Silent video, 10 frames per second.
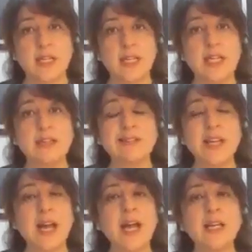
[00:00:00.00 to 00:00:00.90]
is
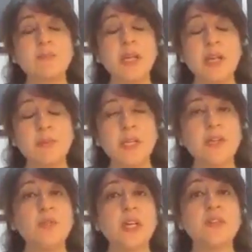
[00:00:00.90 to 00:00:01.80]
that
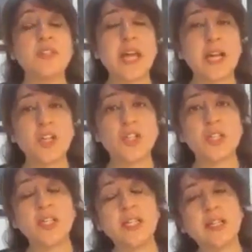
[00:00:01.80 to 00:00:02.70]
maybe we have
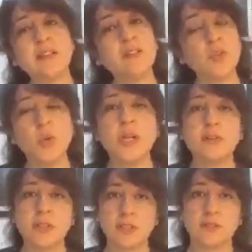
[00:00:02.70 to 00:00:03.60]
sanctioned it at the soul
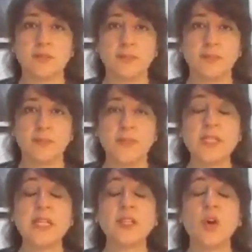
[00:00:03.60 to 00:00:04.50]
level,
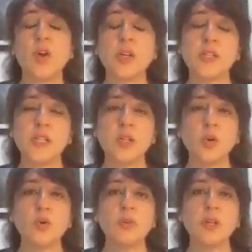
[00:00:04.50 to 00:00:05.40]
this authority
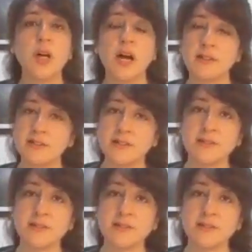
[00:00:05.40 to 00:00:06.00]
over us.